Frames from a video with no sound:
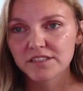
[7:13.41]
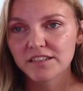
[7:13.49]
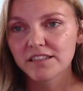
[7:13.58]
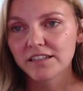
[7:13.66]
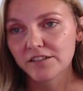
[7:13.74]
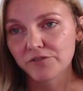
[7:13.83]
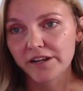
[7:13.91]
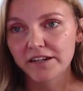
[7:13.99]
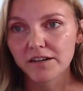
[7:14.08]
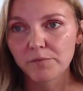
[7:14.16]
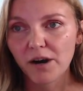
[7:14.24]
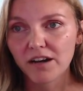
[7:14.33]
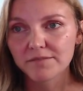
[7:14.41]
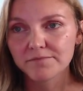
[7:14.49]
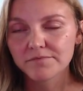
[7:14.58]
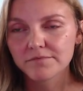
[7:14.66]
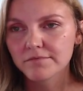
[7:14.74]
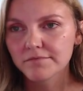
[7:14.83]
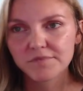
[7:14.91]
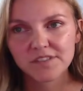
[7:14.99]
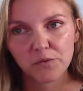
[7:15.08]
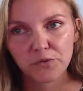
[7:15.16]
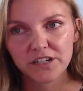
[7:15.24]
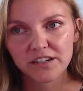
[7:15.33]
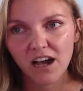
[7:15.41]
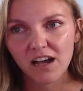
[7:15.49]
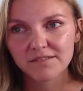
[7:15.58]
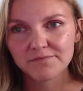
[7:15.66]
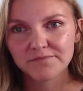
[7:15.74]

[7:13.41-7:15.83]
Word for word: and iterated upon, some we did not,